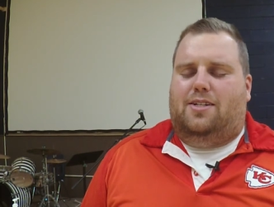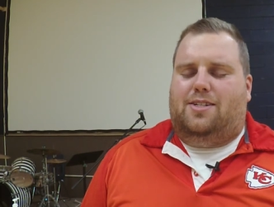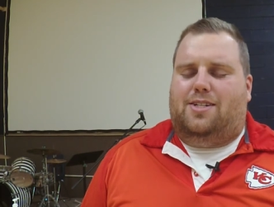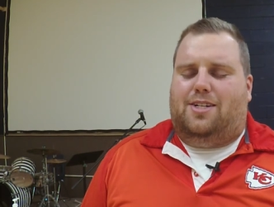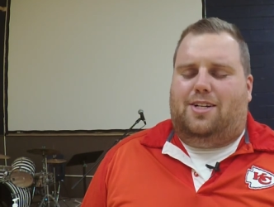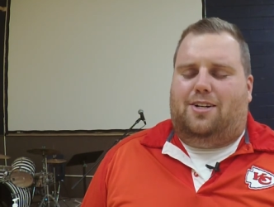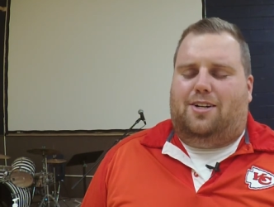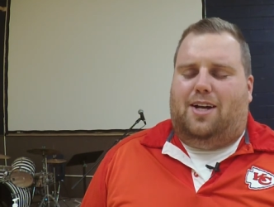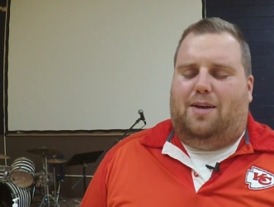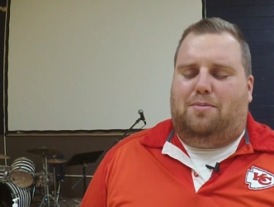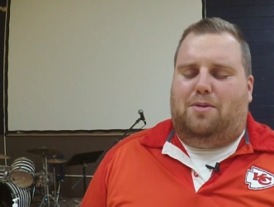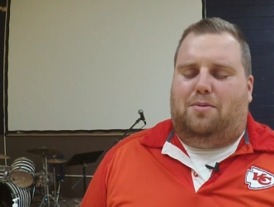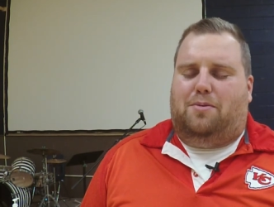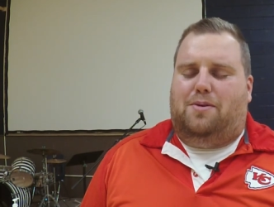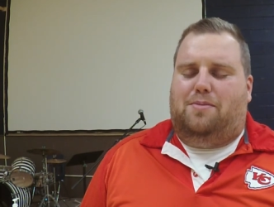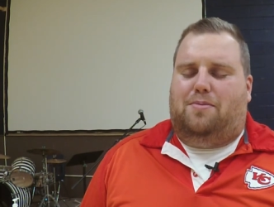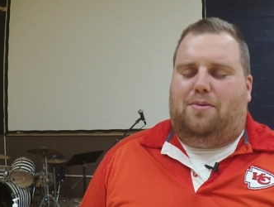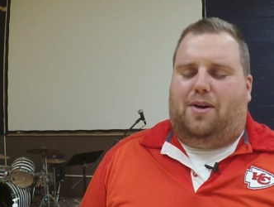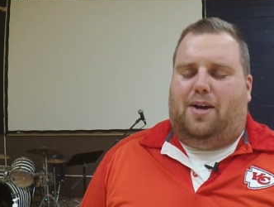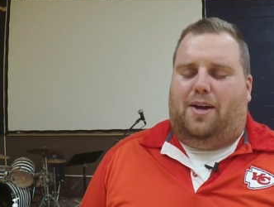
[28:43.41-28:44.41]
It's in your name
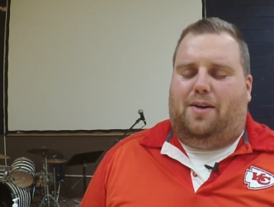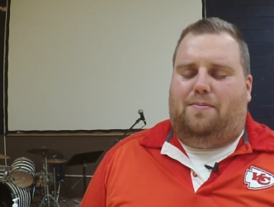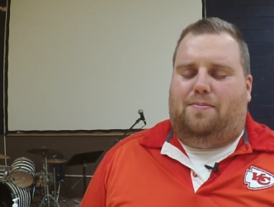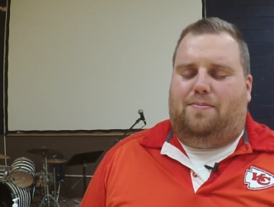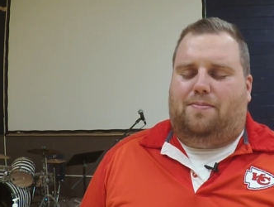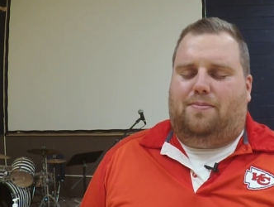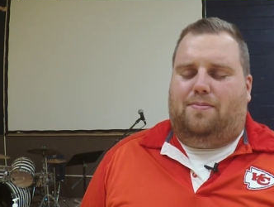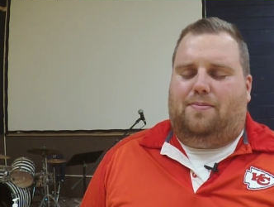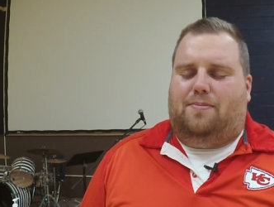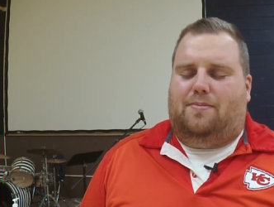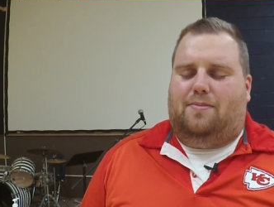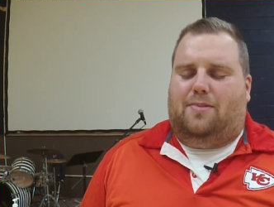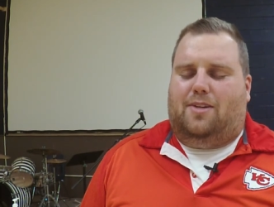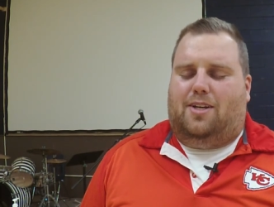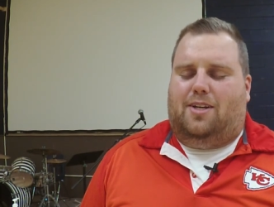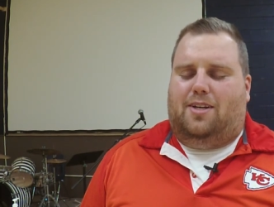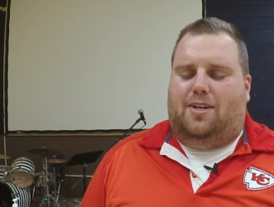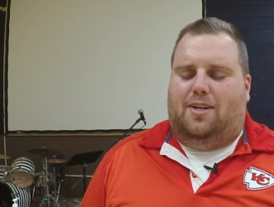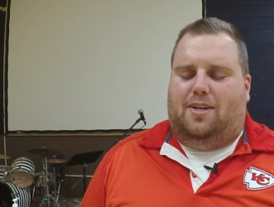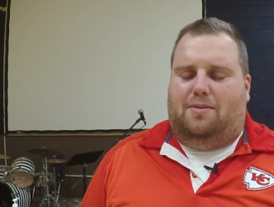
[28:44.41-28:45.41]
that we pray.
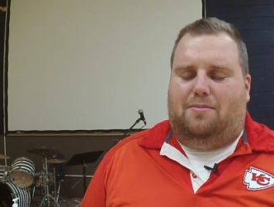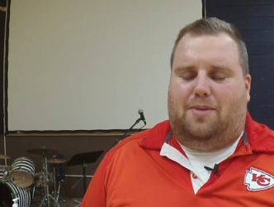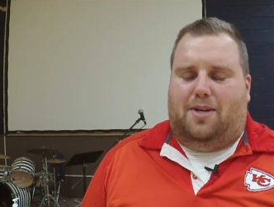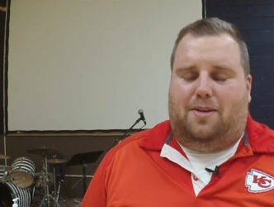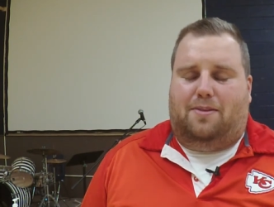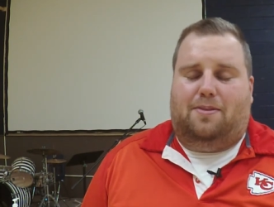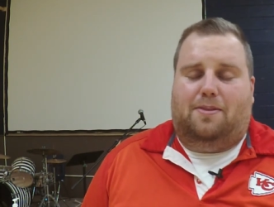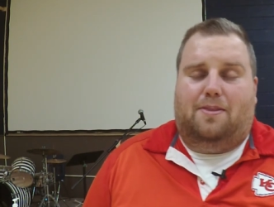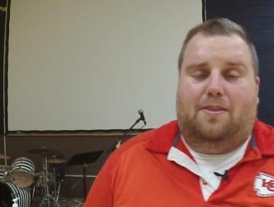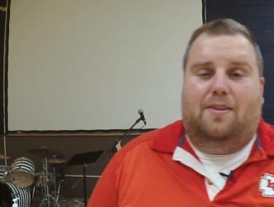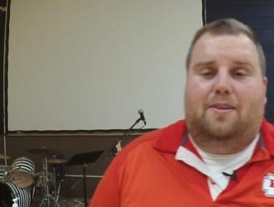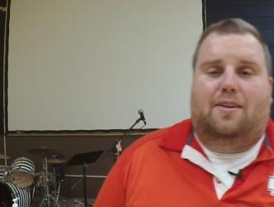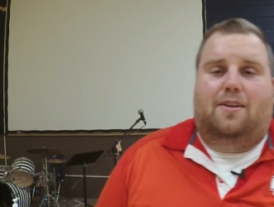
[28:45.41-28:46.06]
Amen.